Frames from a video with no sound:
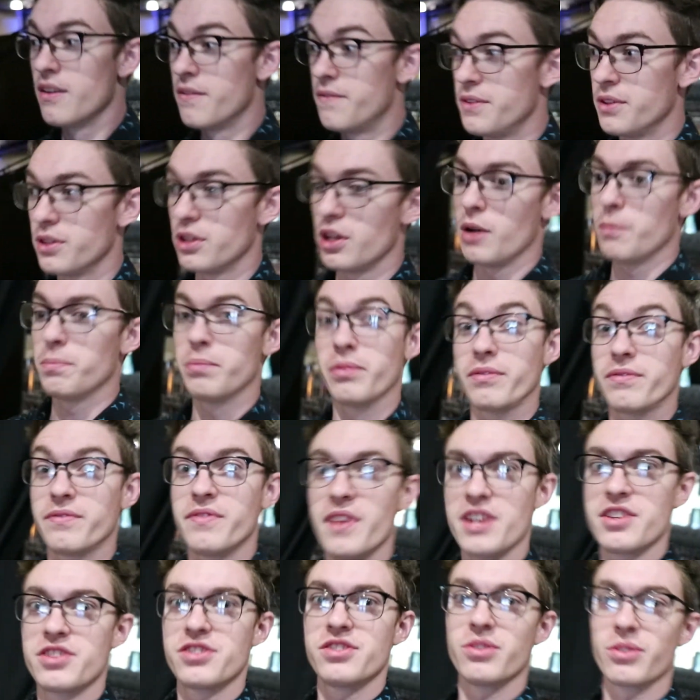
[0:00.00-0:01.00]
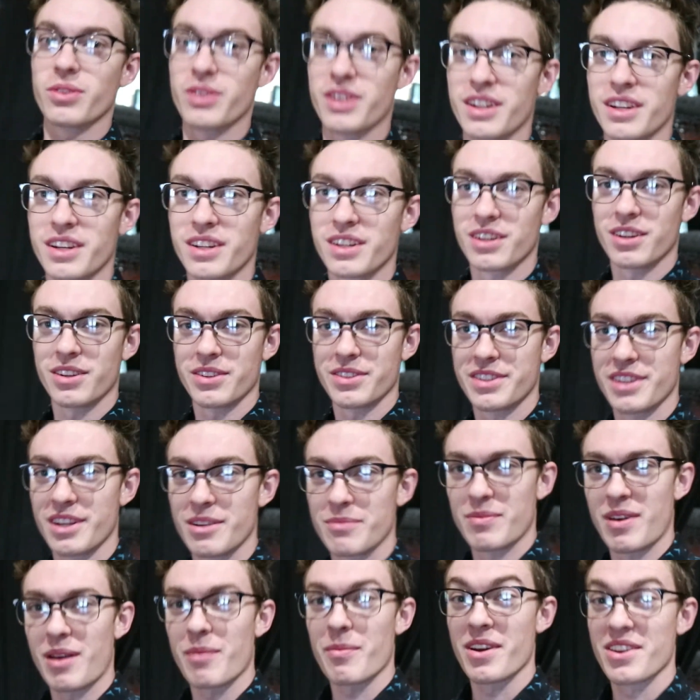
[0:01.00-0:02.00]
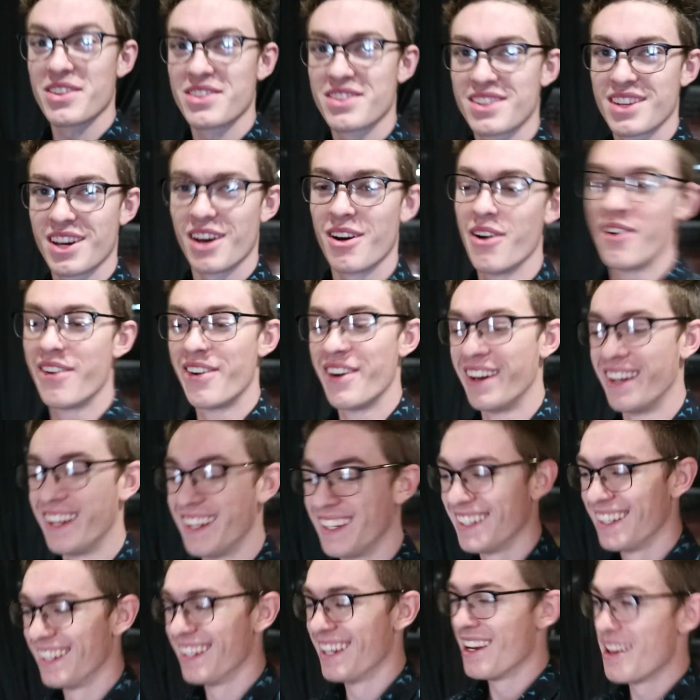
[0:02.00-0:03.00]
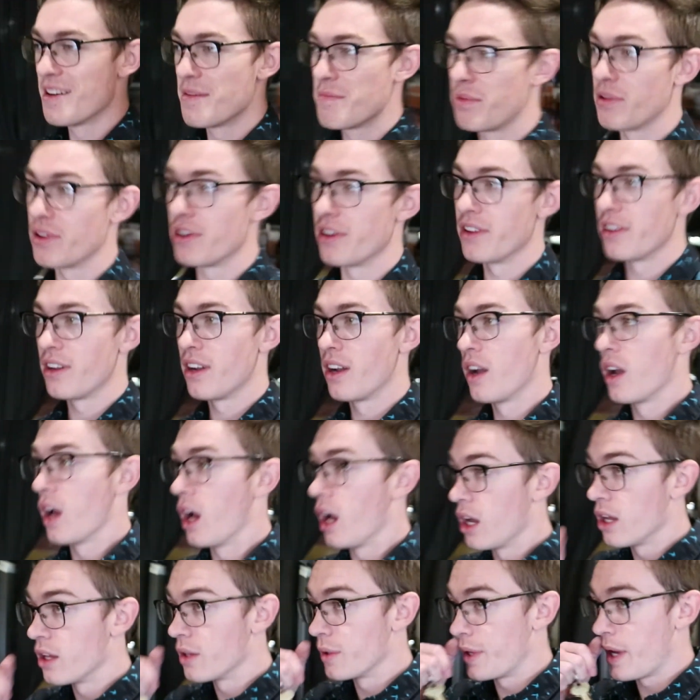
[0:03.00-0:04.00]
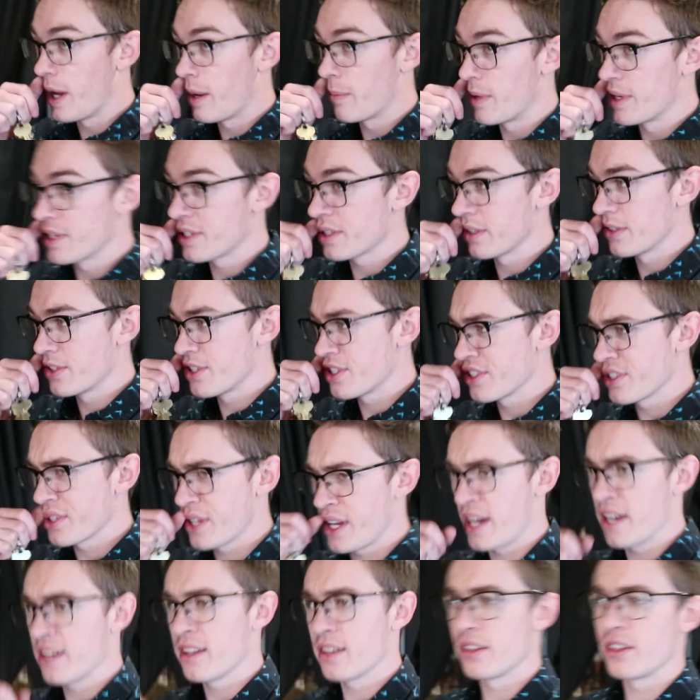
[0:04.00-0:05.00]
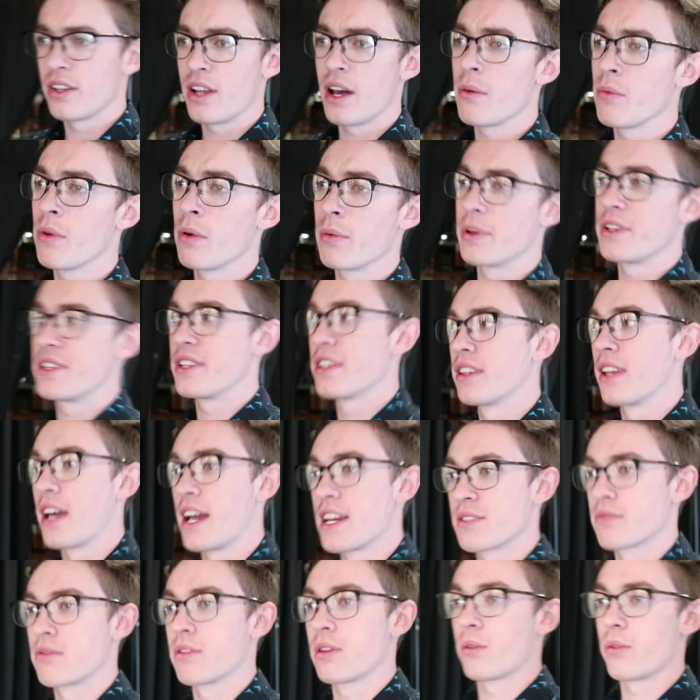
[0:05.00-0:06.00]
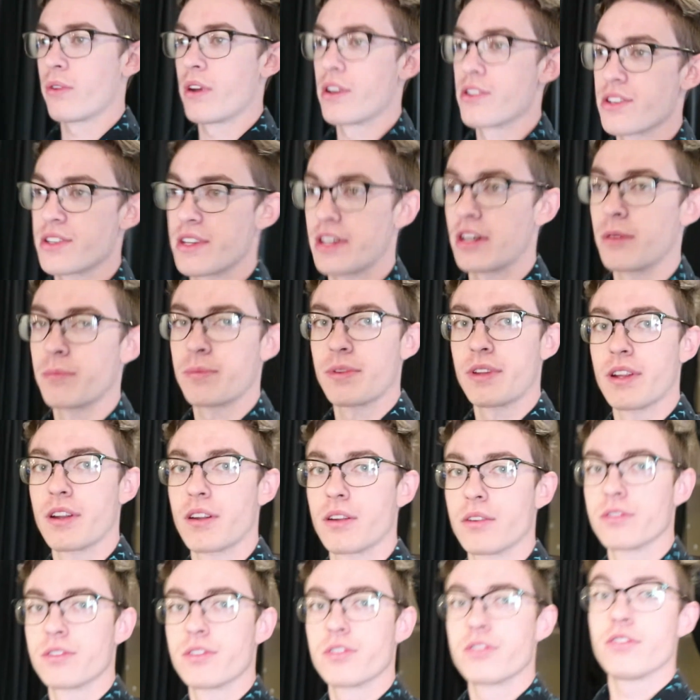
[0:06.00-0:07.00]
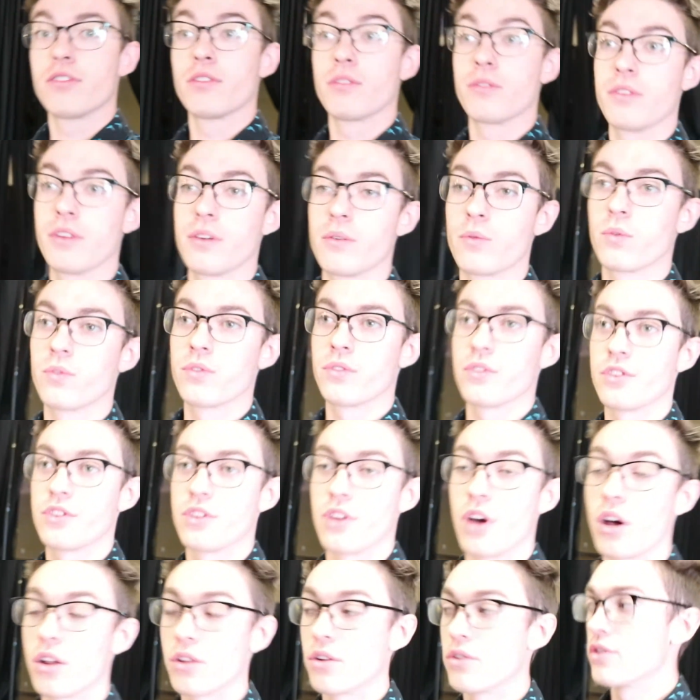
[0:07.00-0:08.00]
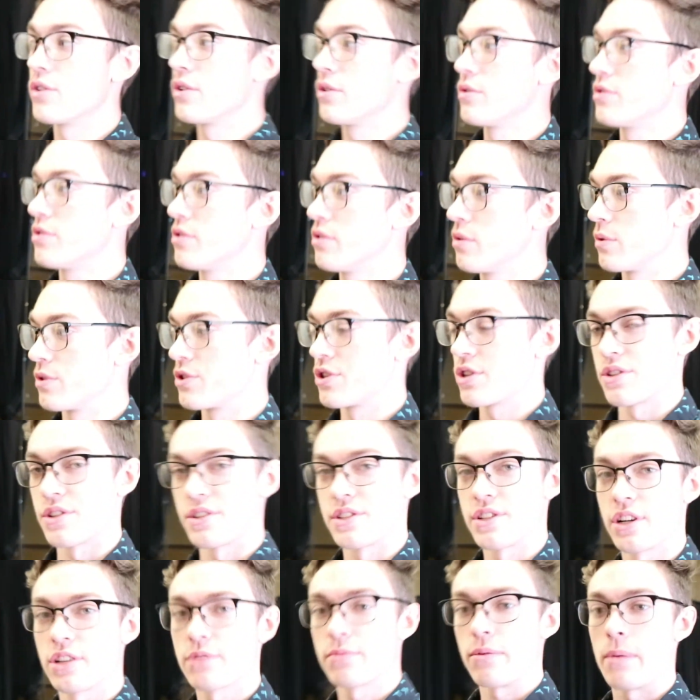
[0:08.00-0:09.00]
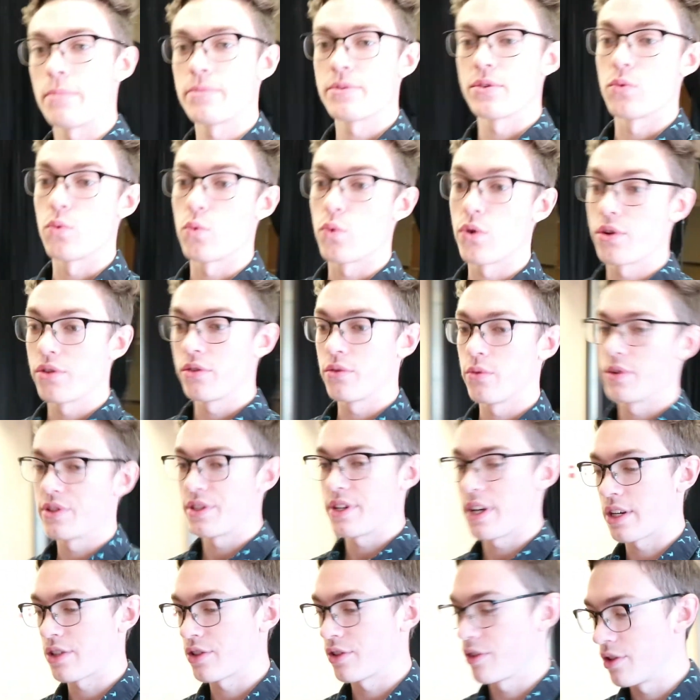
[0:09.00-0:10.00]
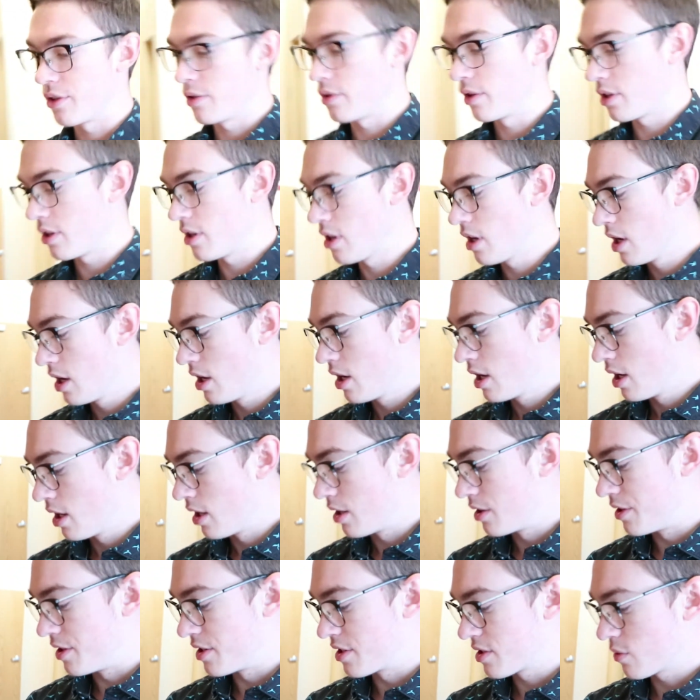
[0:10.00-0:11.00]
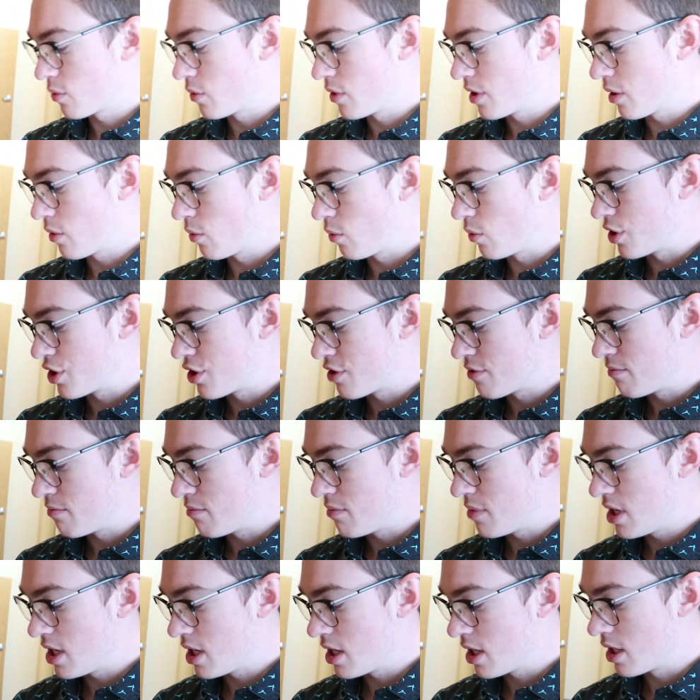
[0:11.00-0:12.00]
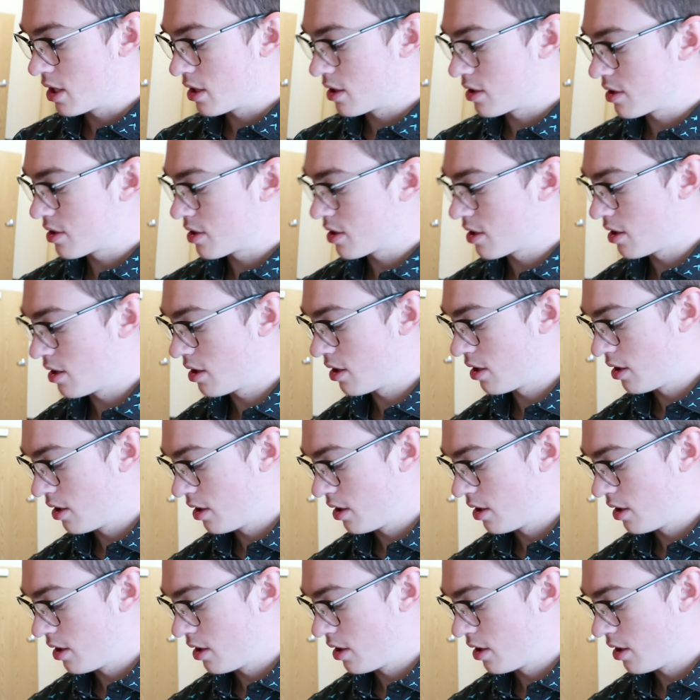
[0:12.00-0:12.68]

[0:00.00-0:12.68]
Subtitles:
Feel all professional getting it all done by myself. But yeah, basically just kind of not what we did last week where I just helped that other dude do it with just a teleprompter. We're the ones actually doing it this week, which means